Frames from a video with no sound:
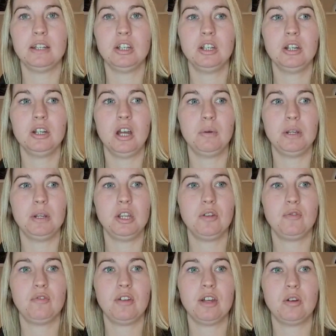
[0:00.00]
you know, and
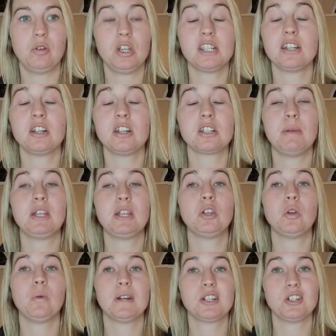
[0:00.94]
it starts to make
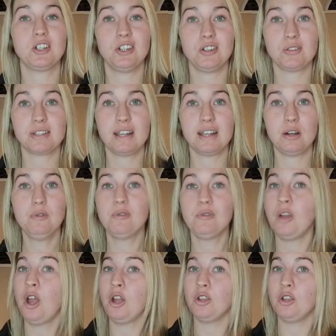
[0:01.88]
you question yourself,